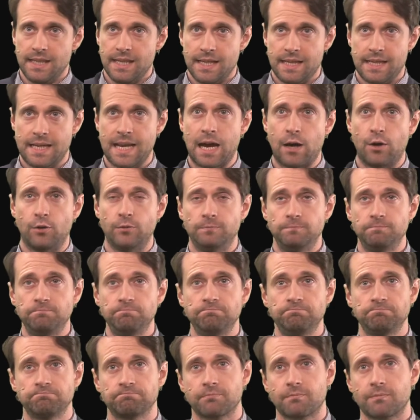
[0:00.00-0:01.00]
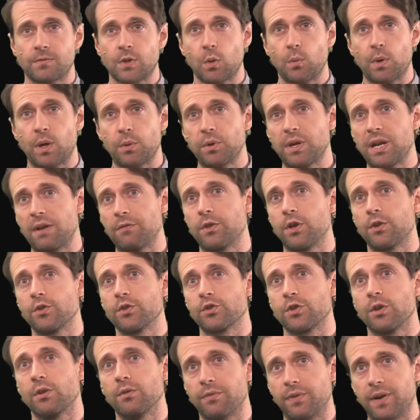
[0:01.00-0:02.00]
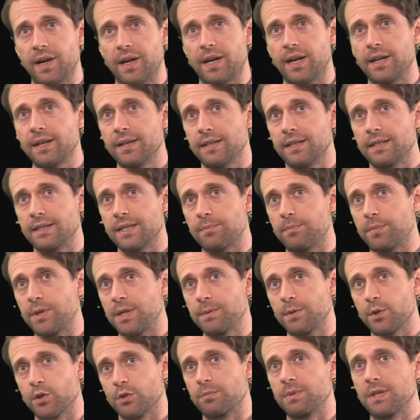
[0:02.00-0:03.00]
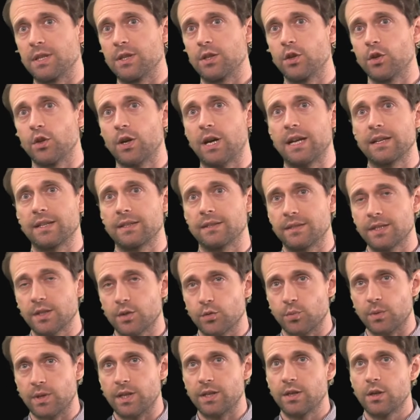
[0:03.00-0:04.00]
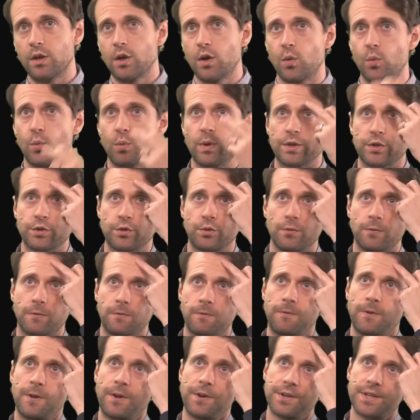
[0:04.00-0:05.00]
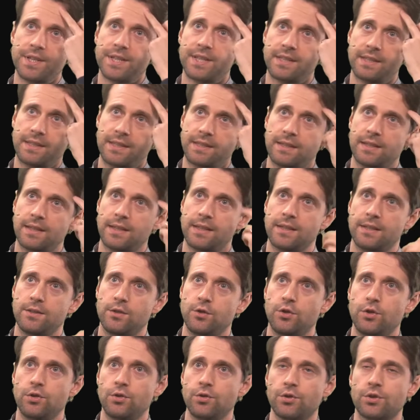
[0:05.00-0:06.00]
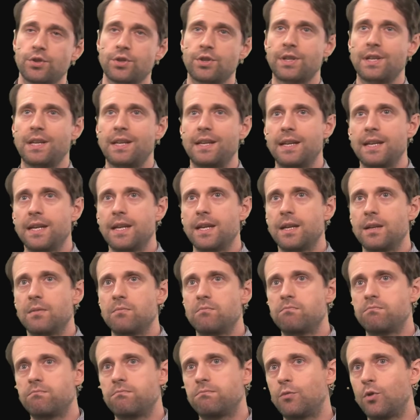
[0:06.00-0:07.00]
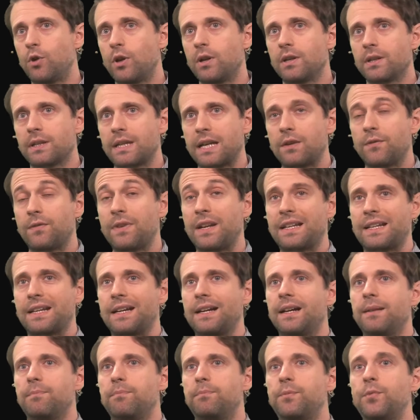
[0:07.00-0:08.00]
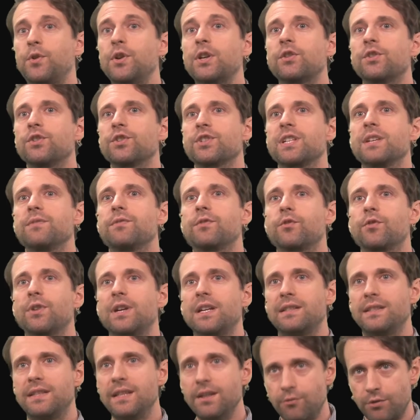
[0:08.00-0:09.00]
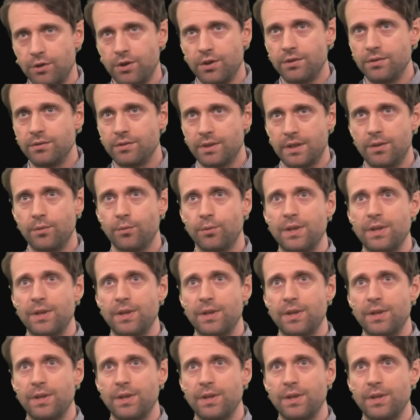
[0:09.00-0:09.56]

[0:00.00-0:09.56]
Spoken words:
Now, what we have done so far in the previous video and in this one was to first use a, well, kind of like a preconceived criterion.